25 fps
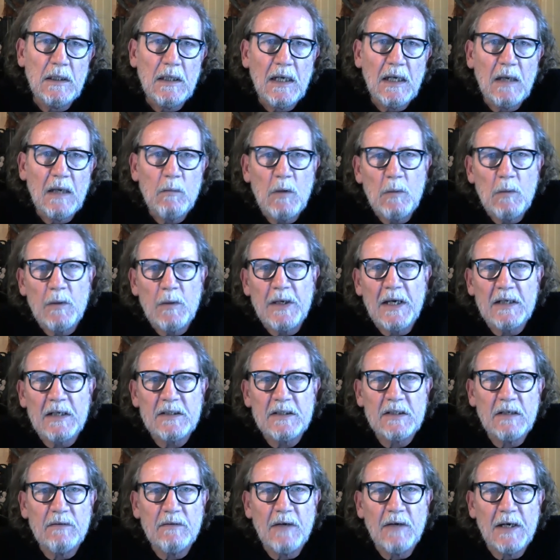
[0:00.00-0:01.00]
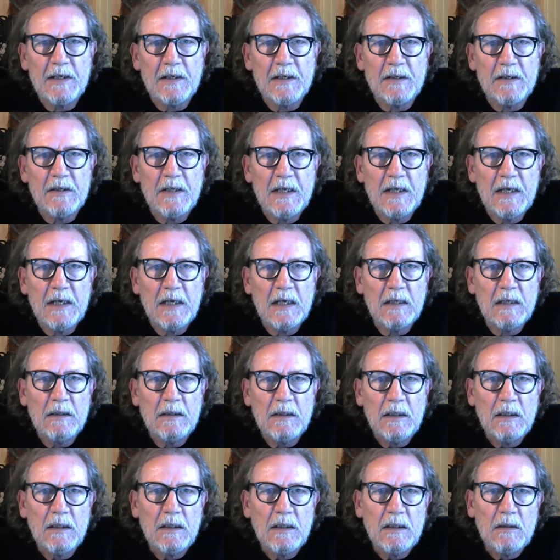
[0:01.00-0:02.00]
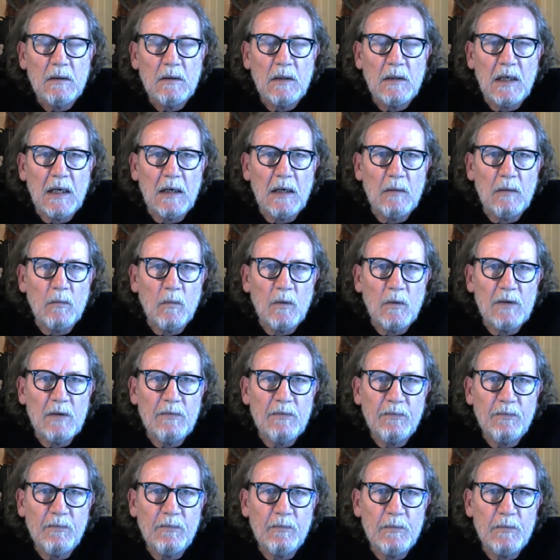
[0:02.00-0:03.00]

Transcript: And when we excavated there, we've,